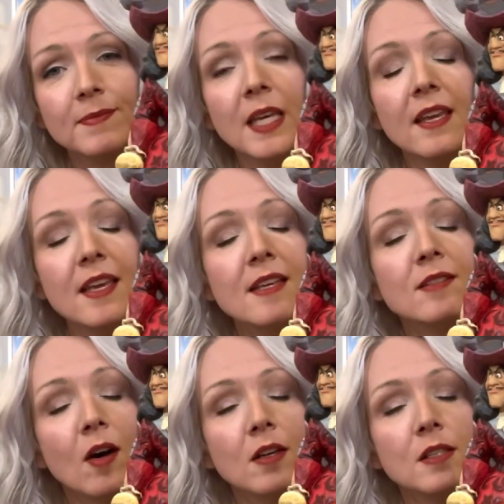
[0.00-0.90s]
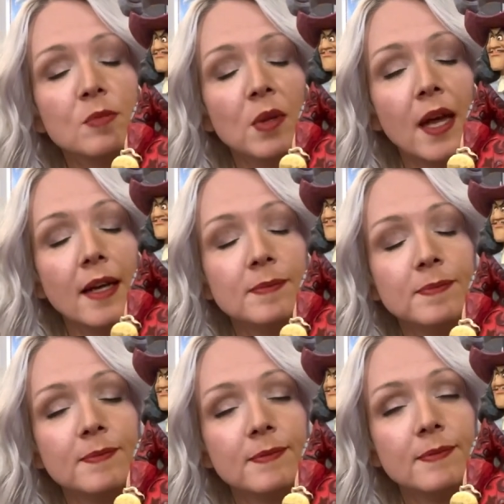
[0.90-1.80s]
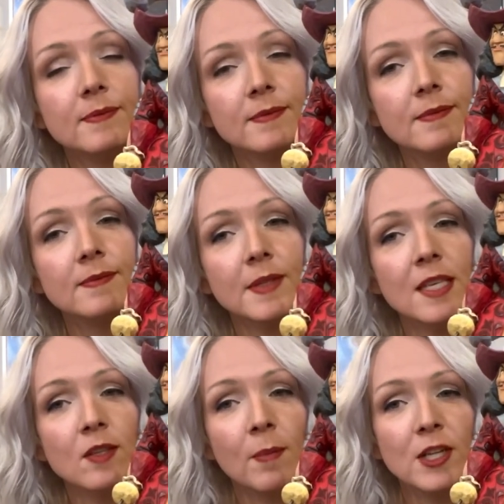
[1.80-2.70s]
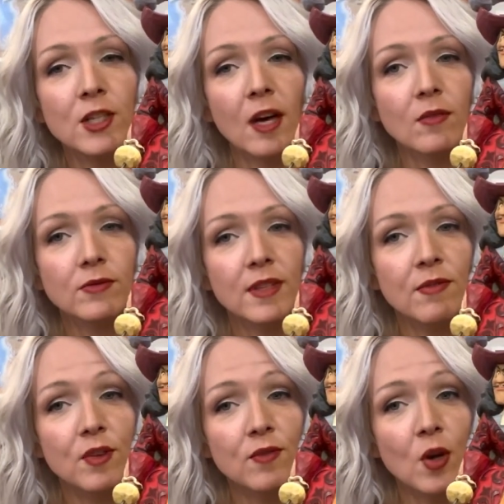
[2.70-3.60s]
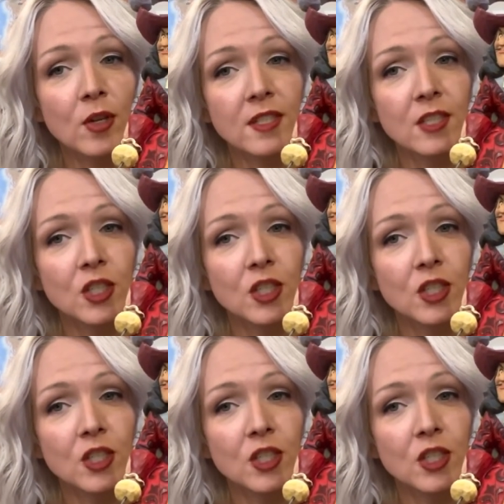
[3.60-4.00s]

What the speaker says: He's on display. He's on my shelf. If you've noticed, the